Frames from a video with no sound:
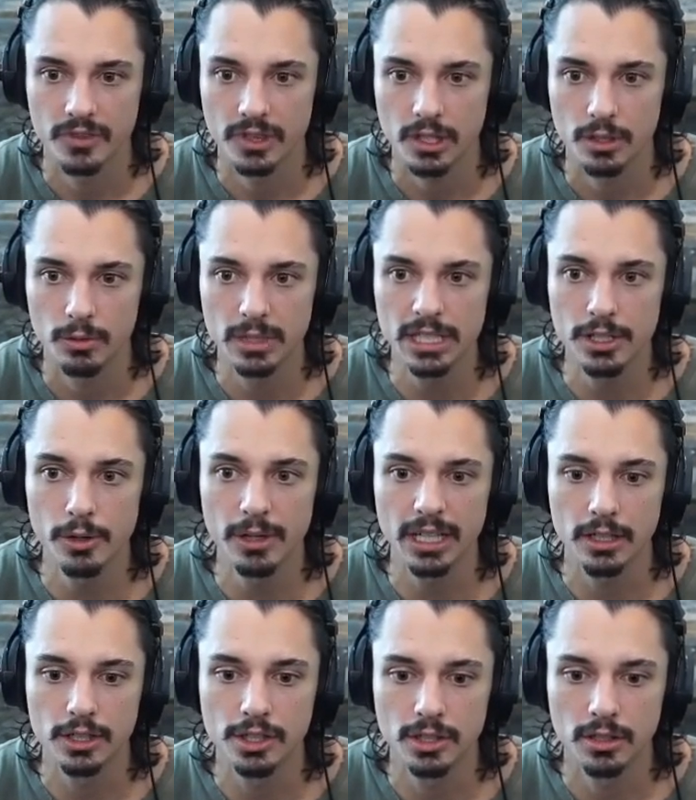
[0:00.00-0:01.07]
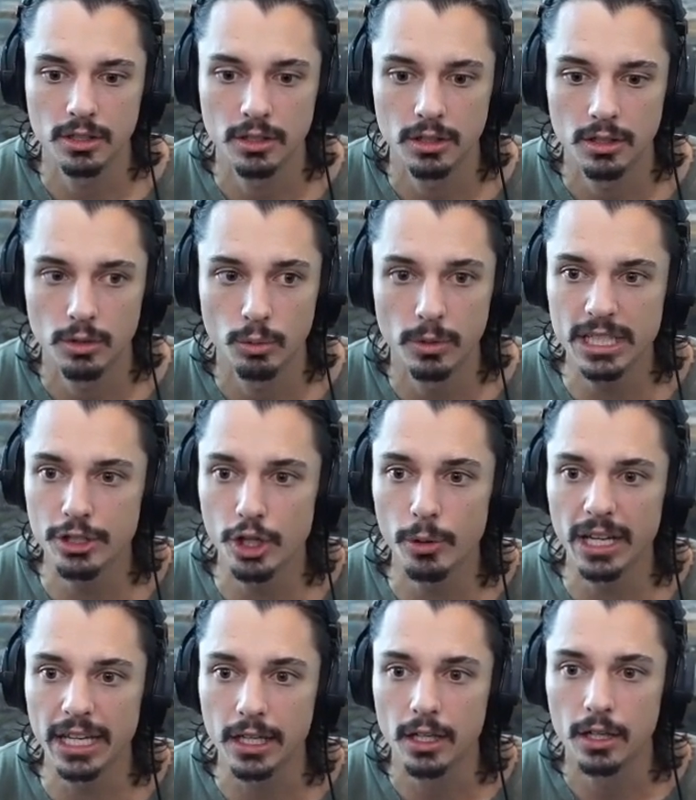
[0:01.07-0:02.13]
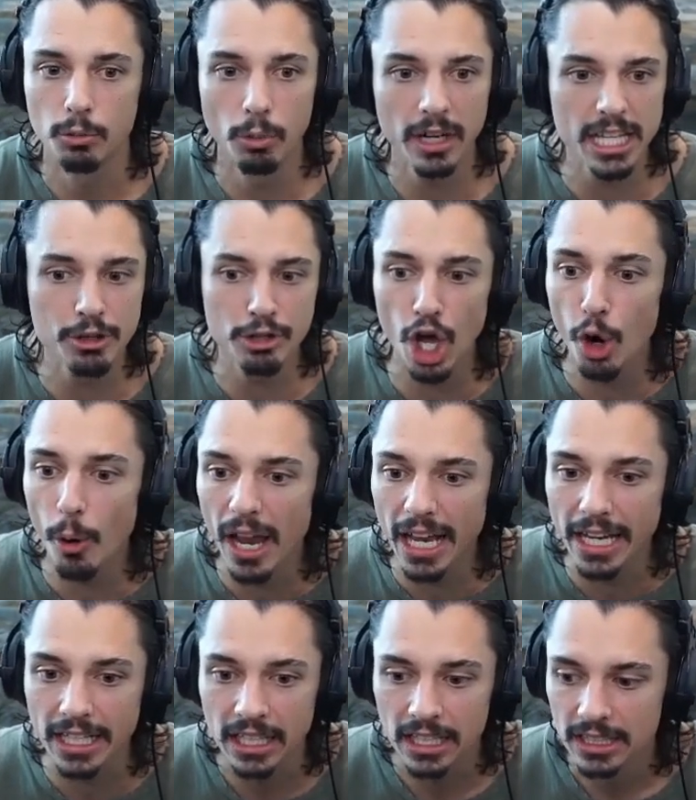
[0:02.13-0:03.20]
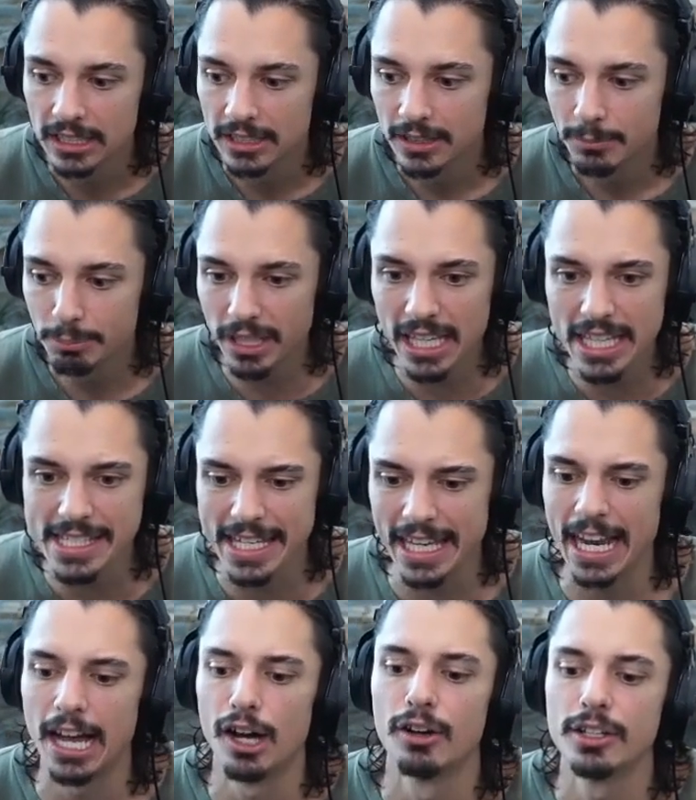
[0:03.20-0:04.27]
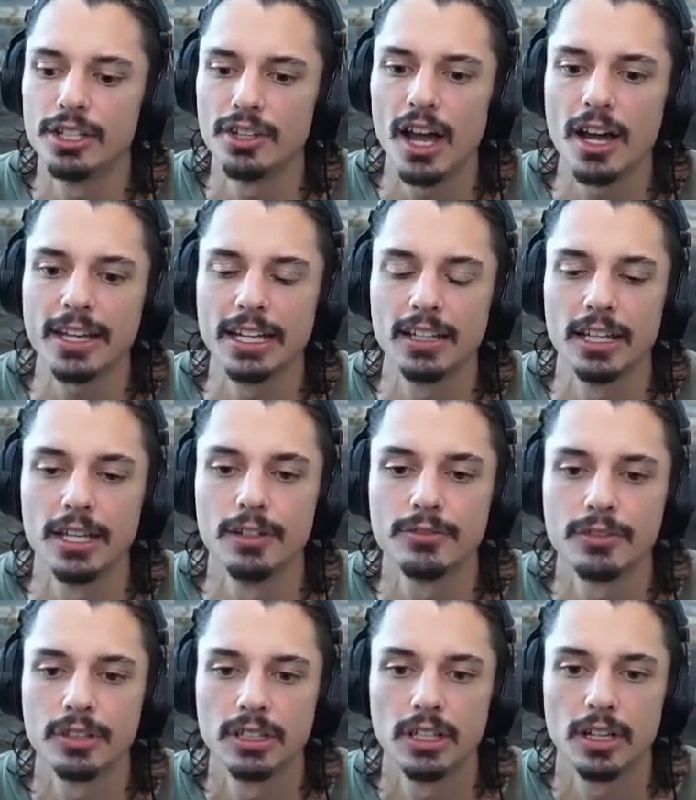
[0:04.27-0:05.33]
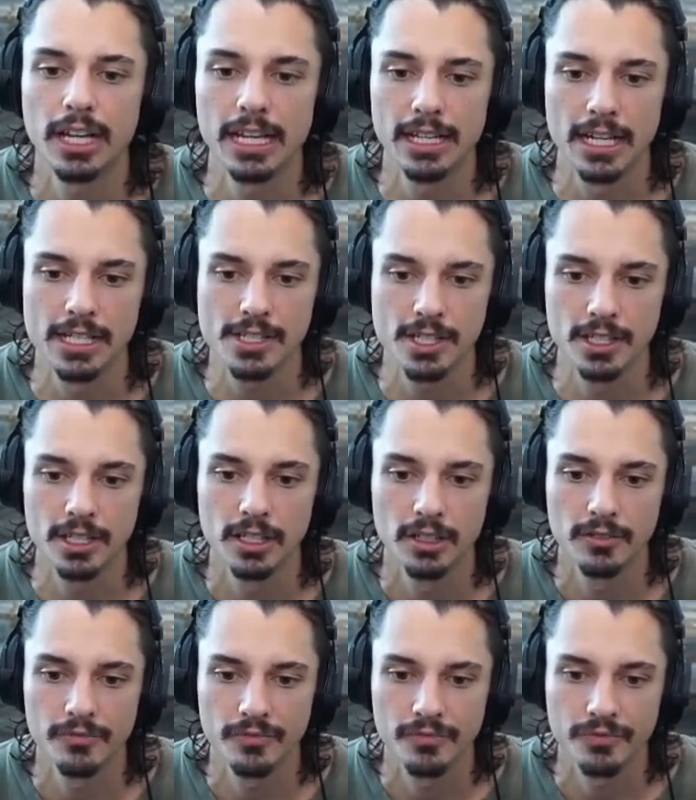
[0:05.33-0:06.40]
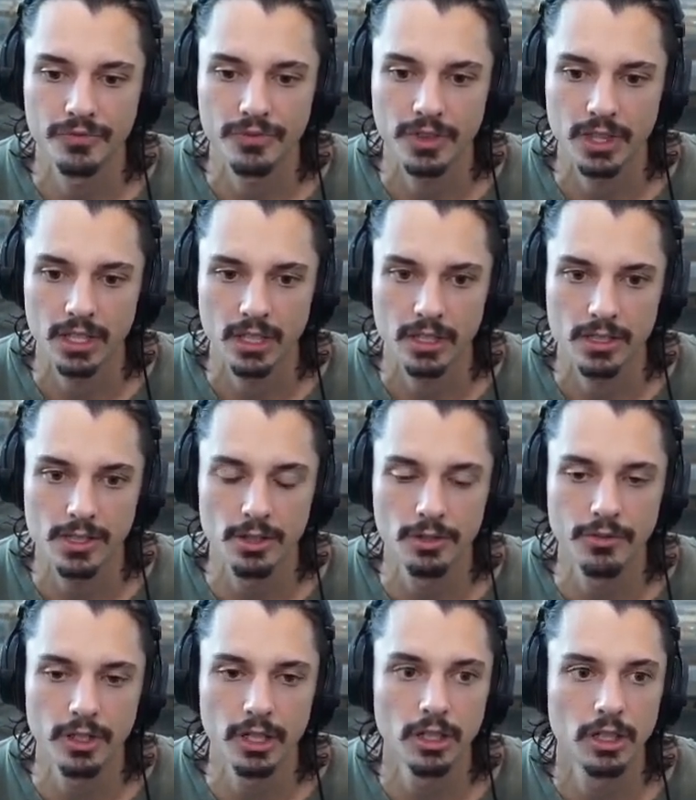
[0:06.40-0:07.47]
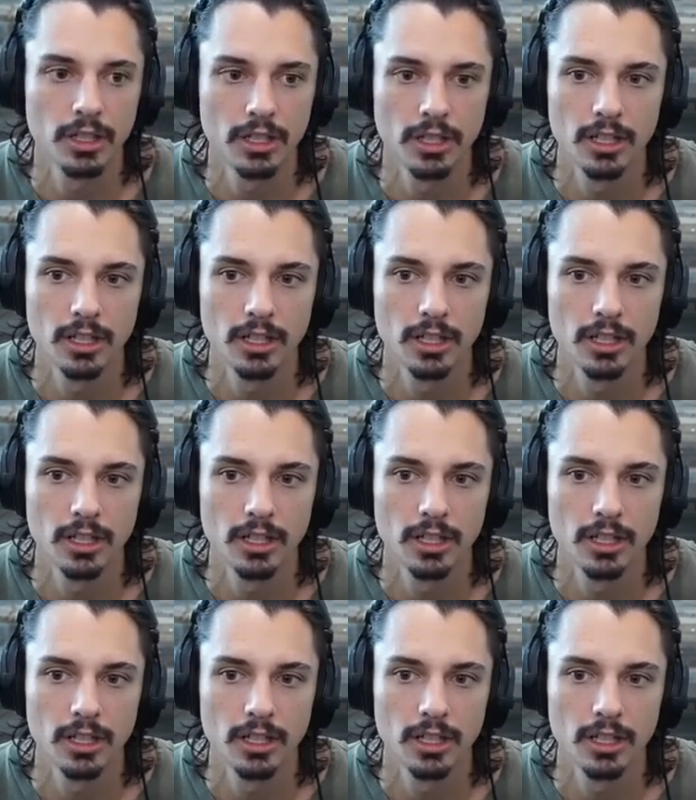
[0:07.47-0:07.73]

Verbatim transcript: What are you doing? What are you doing? What are you doing? Please get out. You're not going to live. Okay, nice, good. Slow fall.